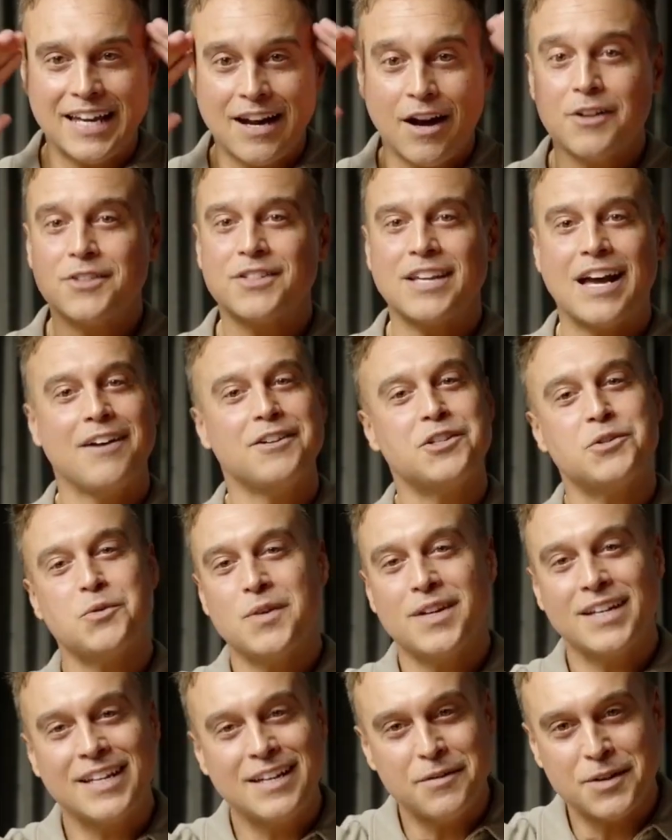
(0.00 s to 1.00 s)
Also, I just
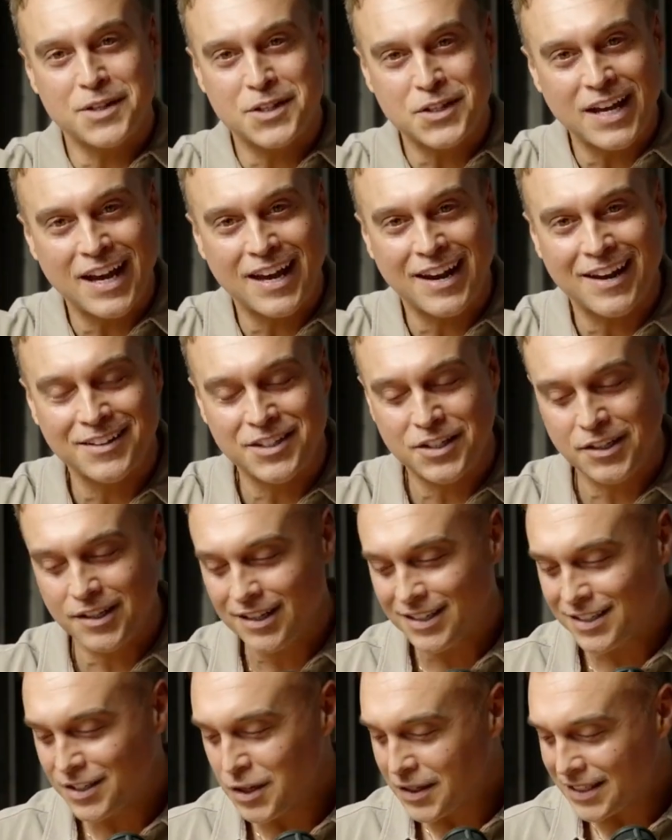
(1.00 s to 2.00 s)
want to give a shout out
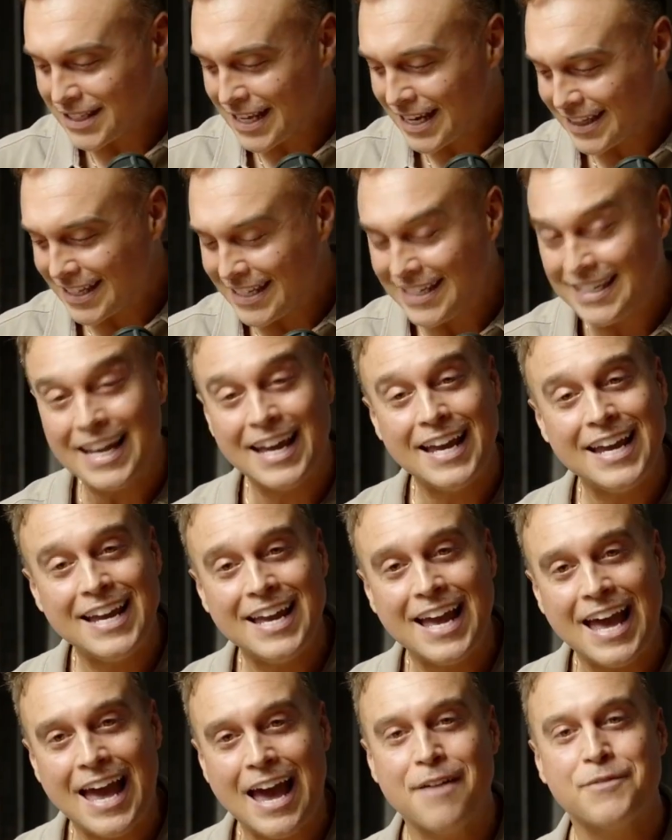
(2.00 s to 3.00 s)
to, so it's like the
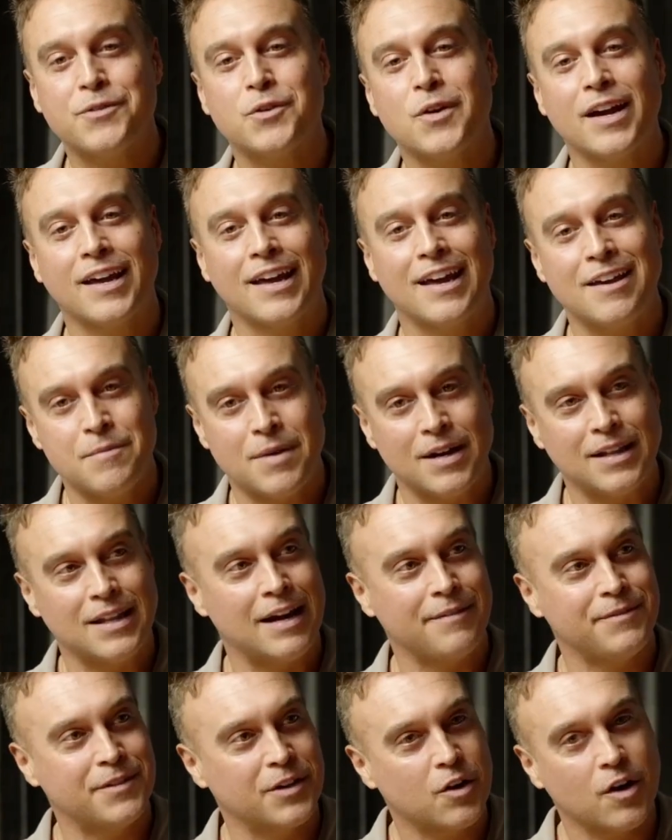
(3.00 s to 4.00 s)
day after I gave my
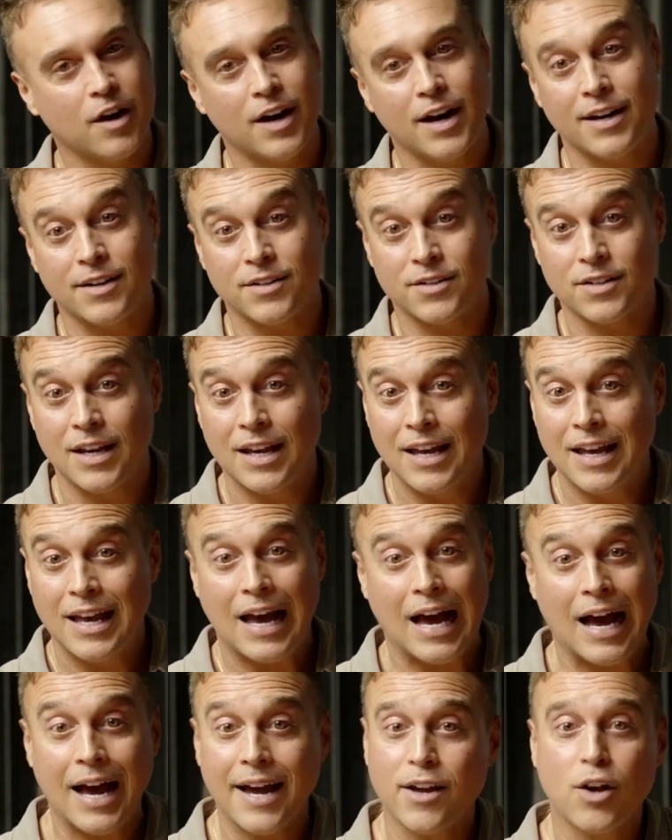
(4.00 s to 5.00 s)
life to Christ,
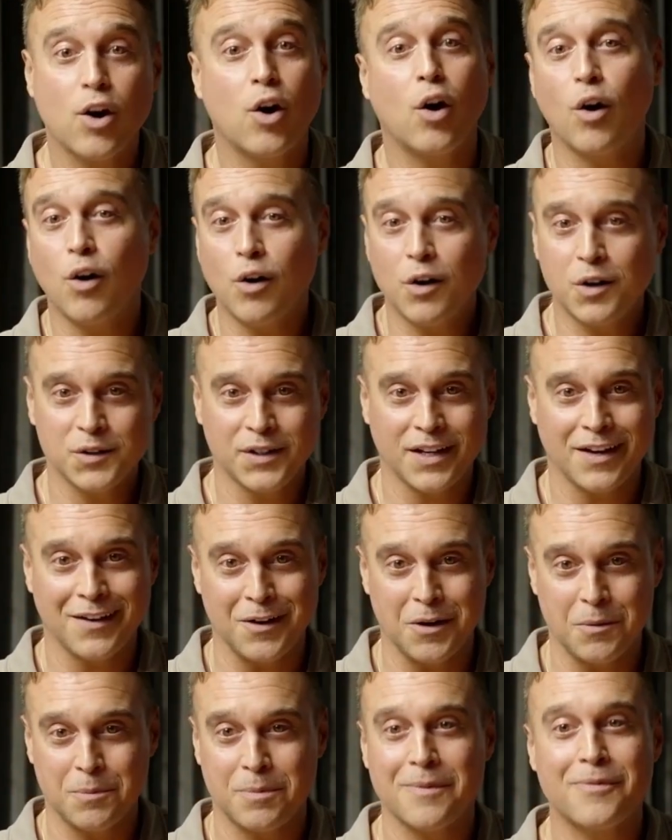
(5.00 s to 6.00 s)
I called
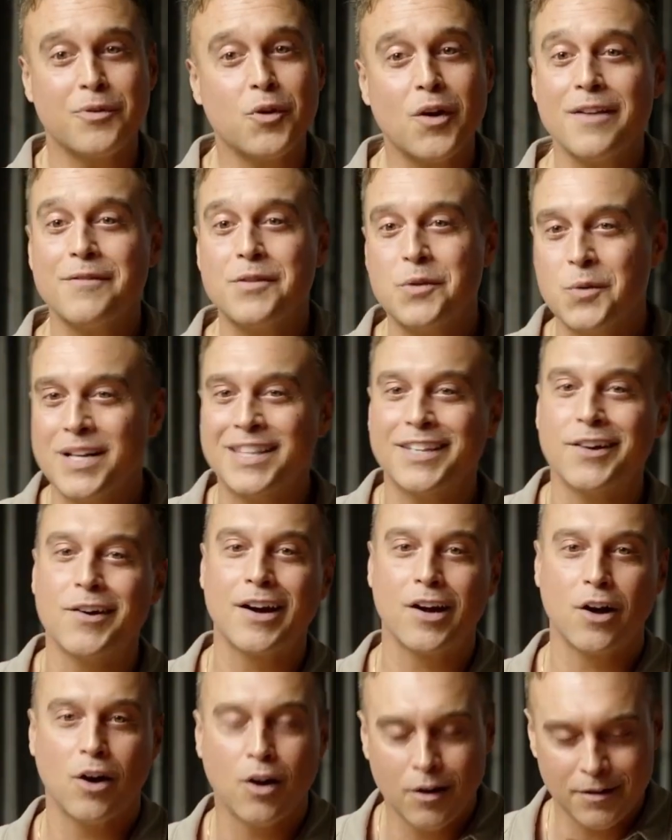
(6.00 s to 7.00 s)
Hope. Before I even went there, I
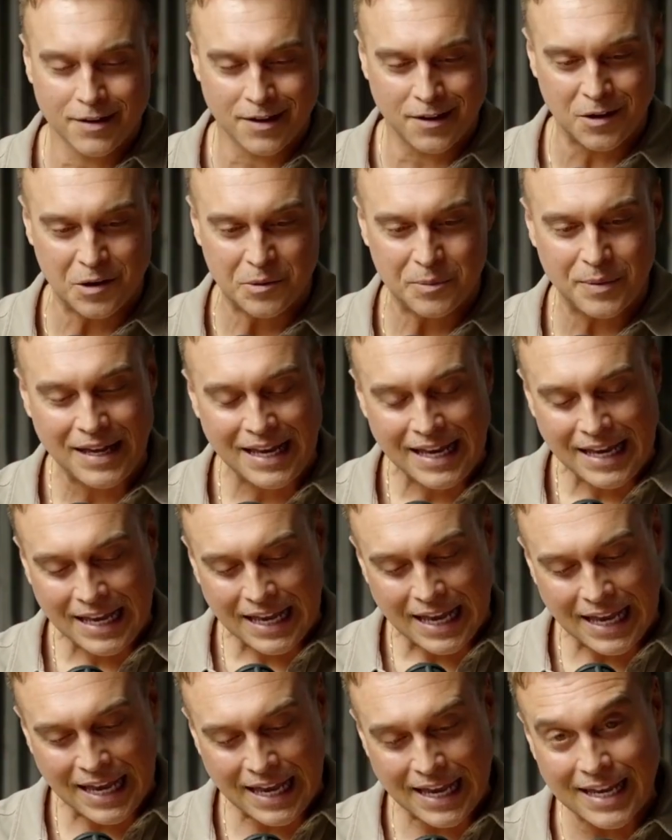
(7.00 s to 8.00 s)
called Hope,
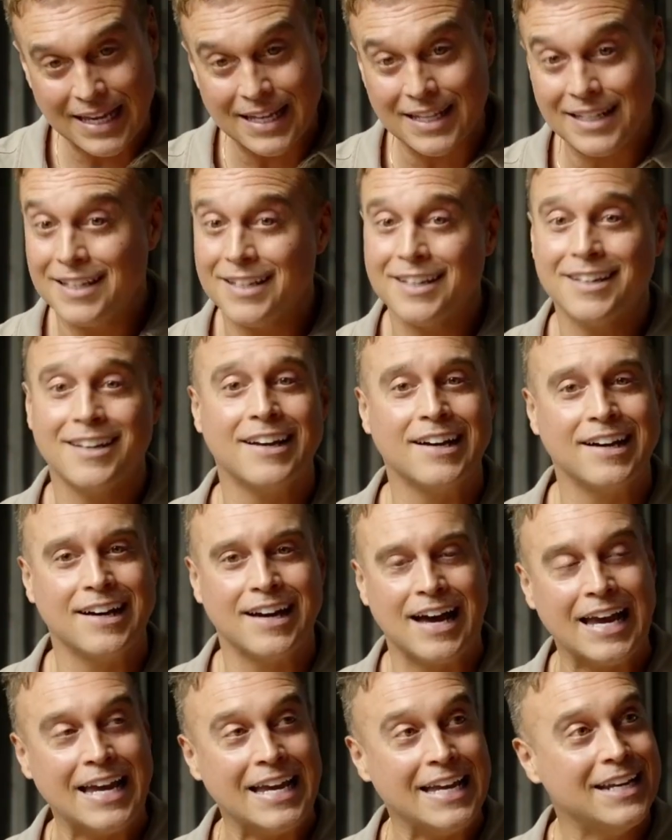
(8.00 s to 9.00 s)
and
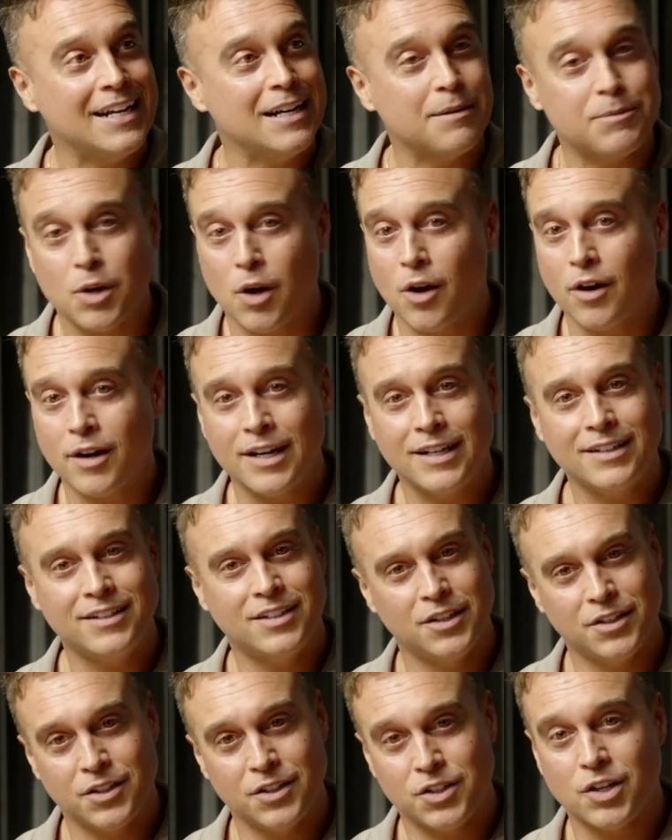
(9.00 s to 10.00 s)
I ended up talking
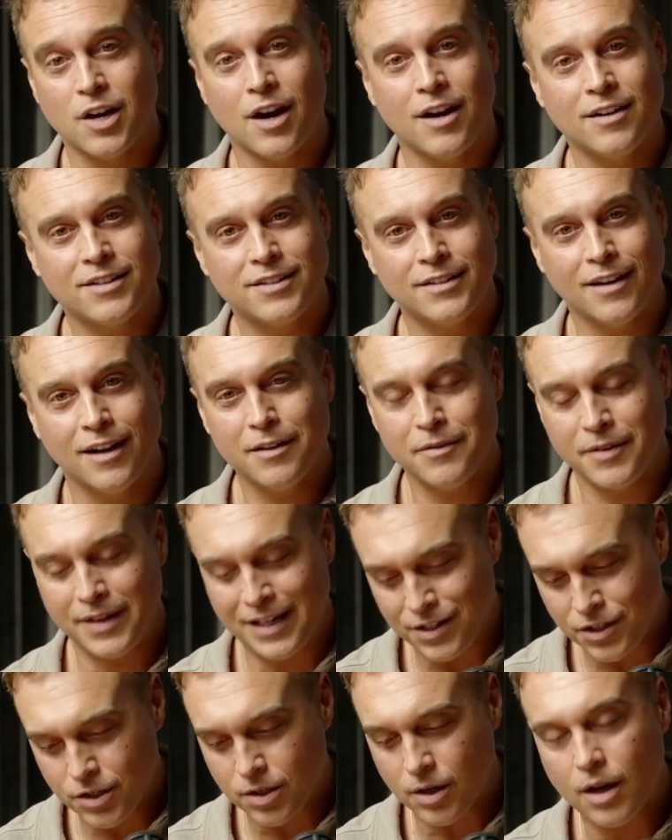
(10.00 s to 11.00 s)
to Sean Sullivan,
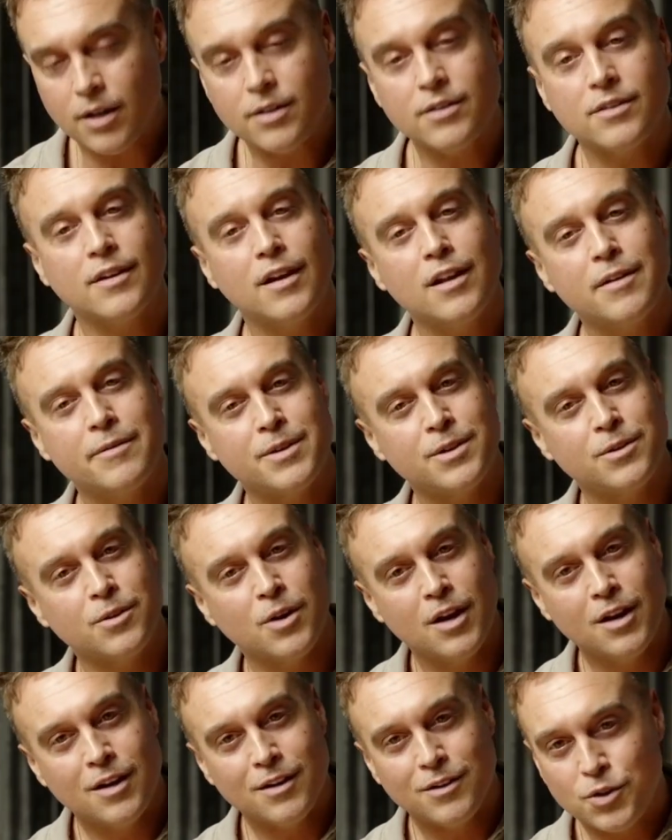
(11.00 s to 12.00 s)
and Sean Sullivan
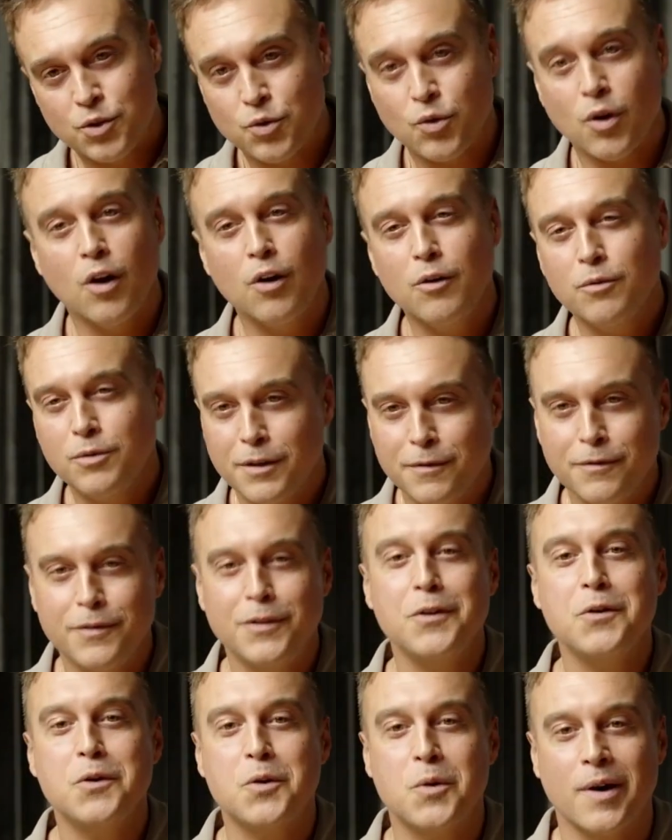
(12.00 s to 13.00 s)
drove to
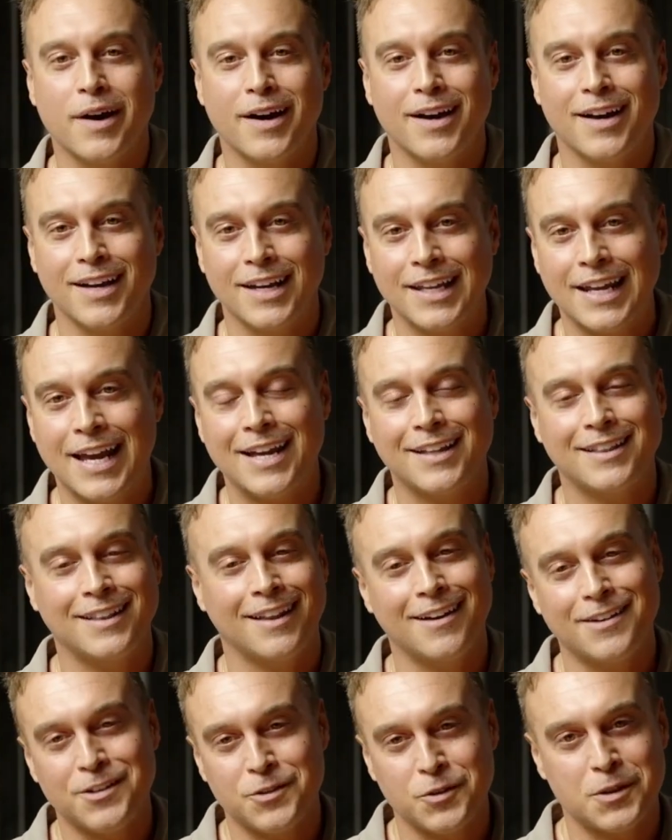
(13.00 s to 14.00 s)
Fuquay and had
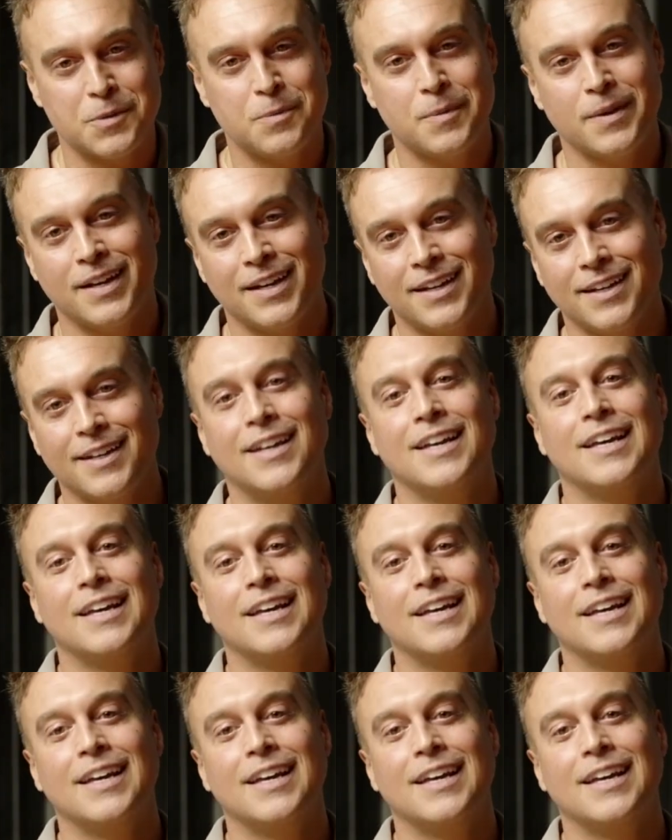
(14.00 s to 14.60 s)
lunch with me.